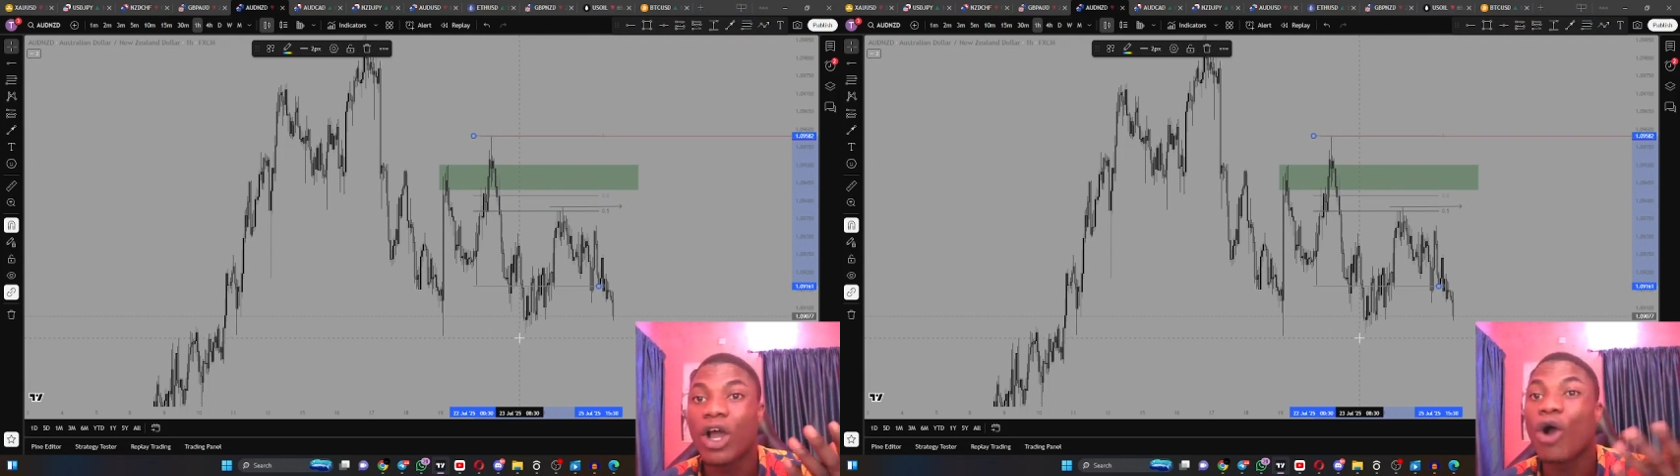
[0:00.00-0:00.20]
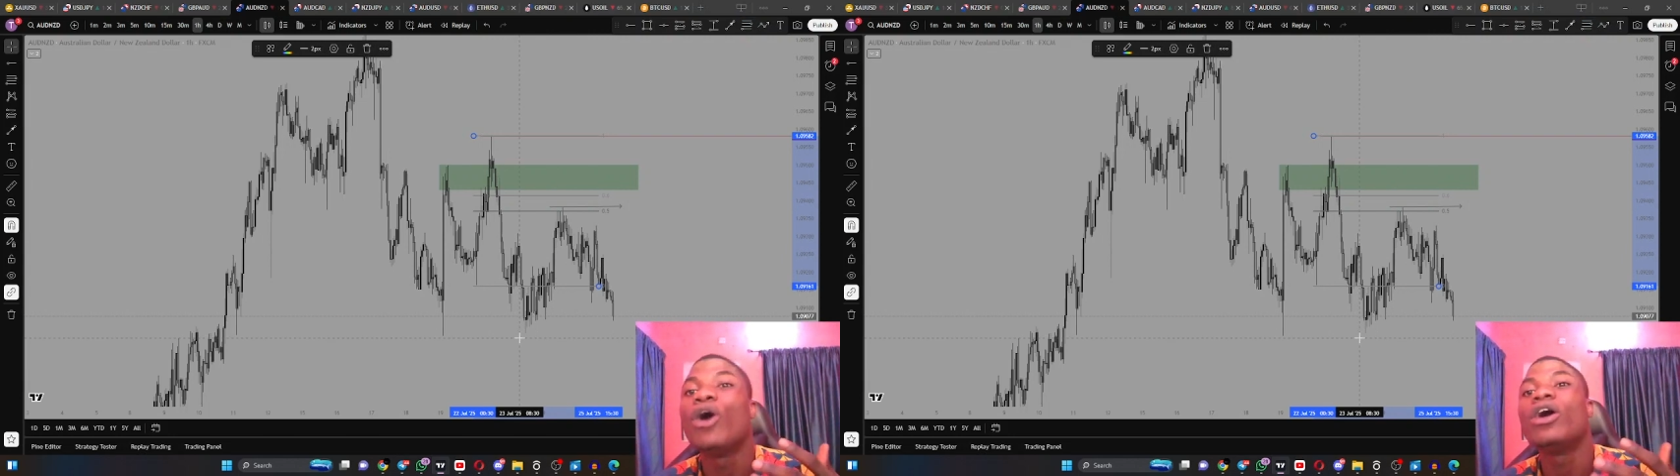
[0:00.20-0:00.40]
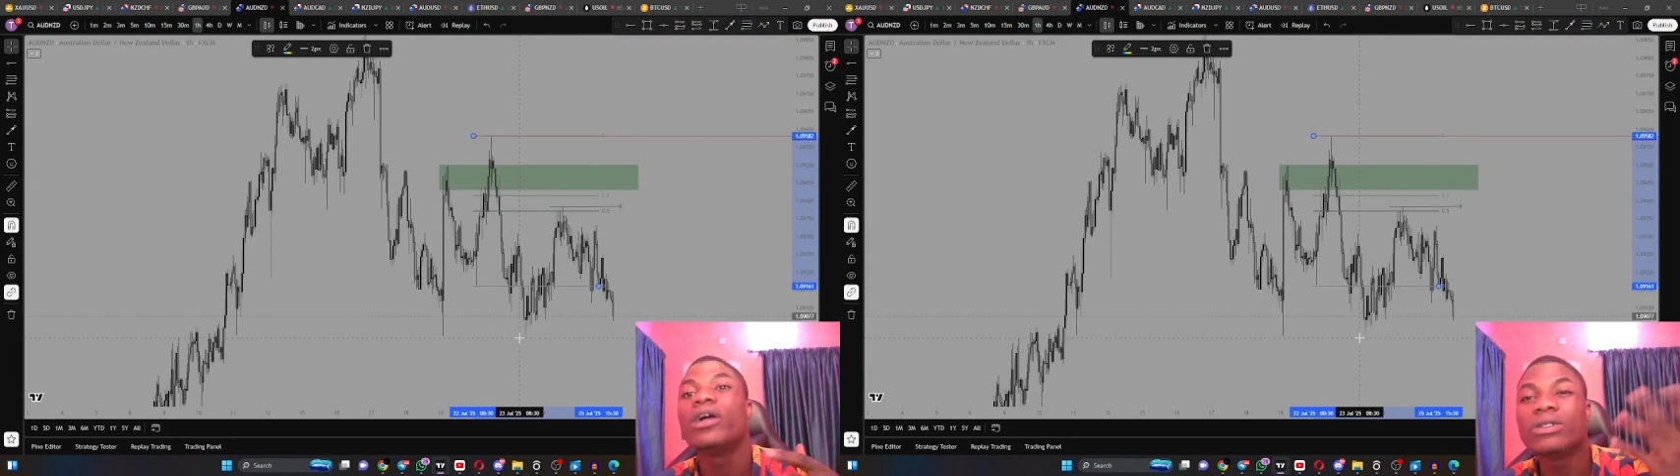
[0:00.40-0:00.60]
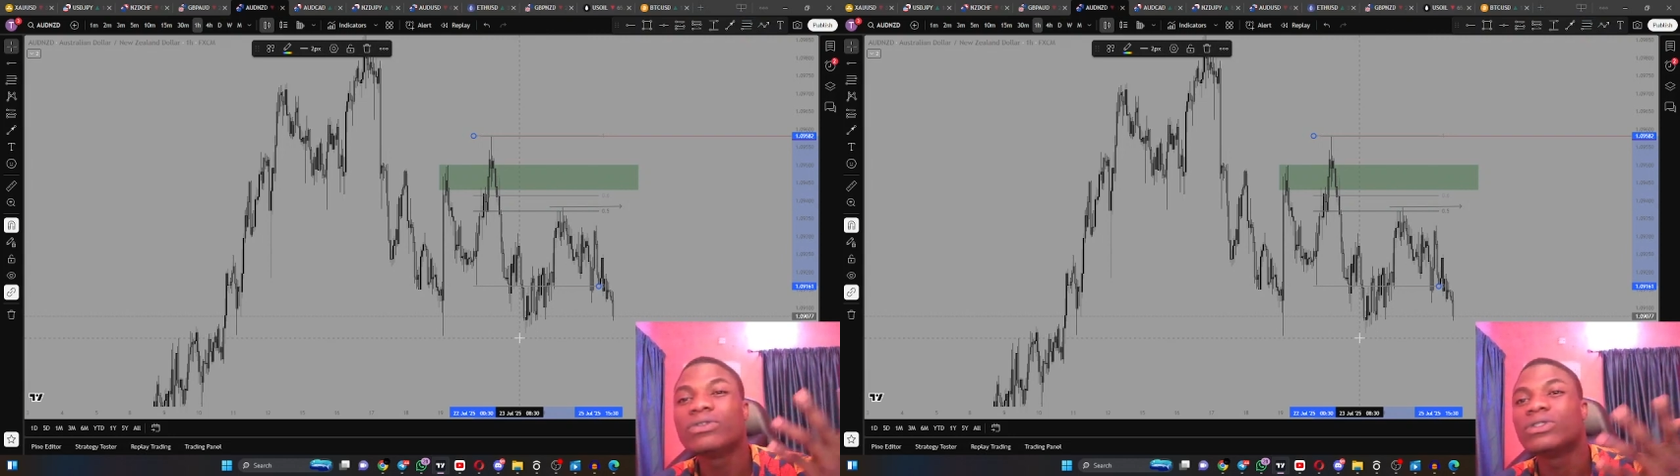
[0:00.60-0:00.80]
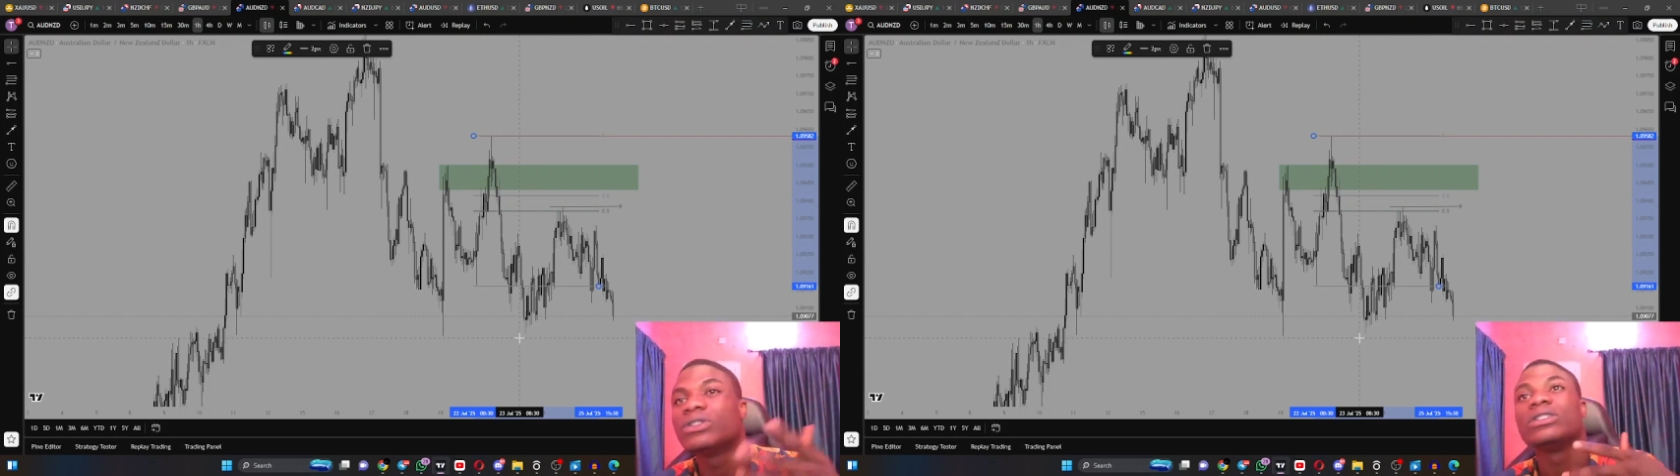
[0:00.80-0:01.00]
or
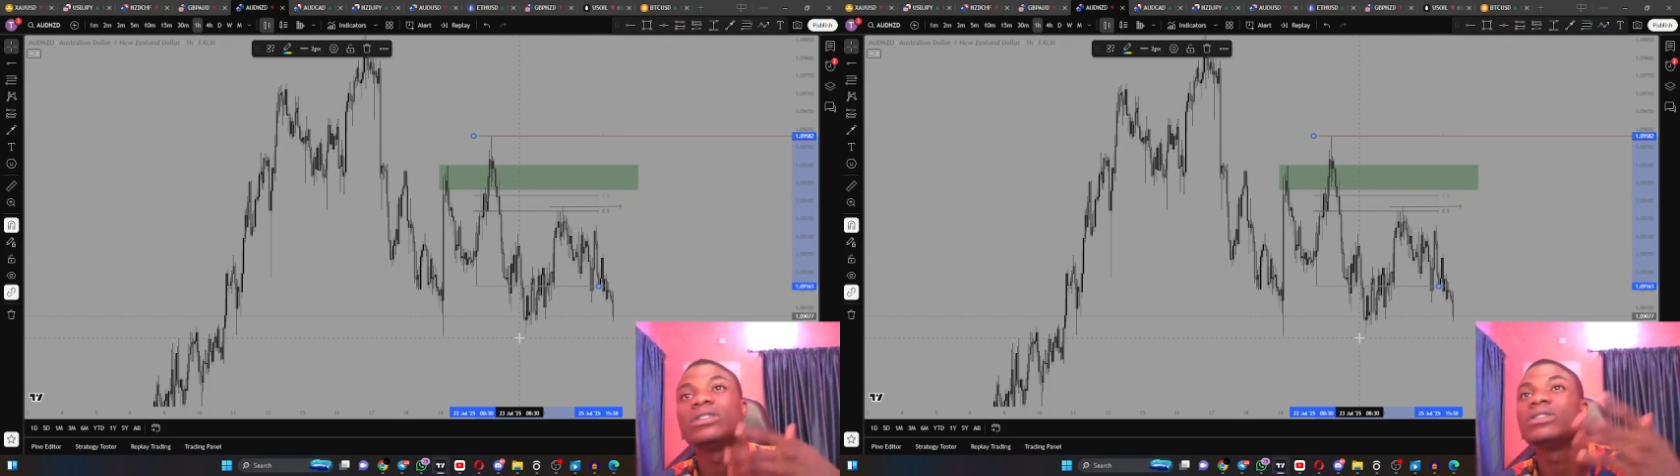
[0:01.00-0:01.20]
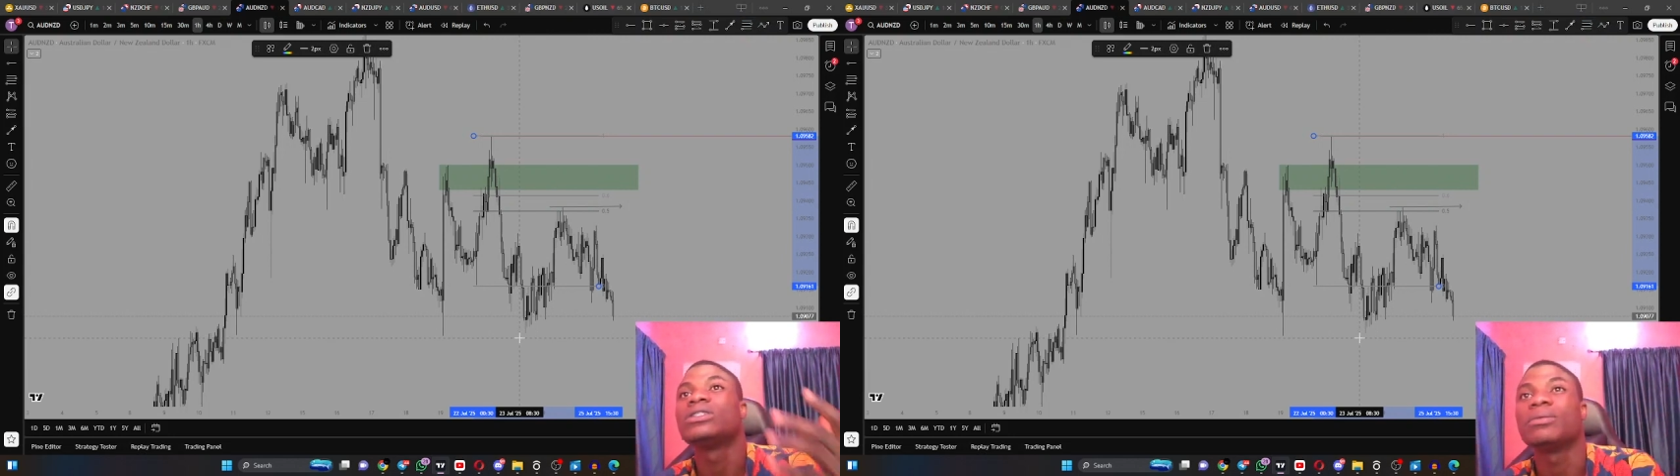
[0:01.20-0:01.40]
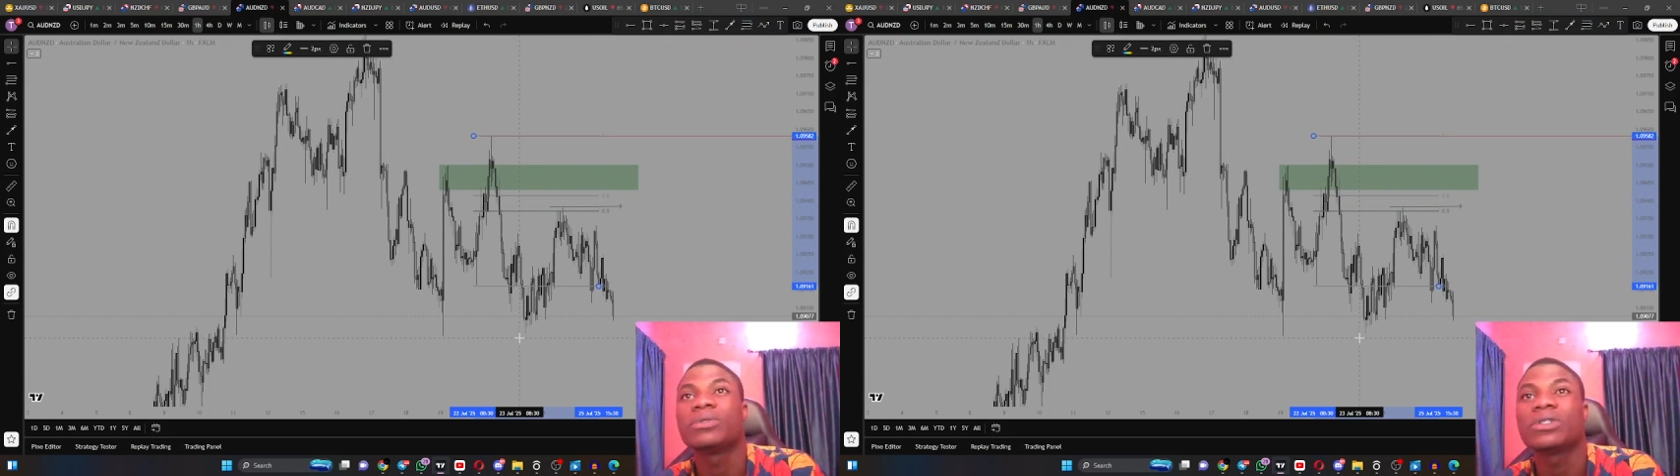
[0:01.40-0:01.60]
even type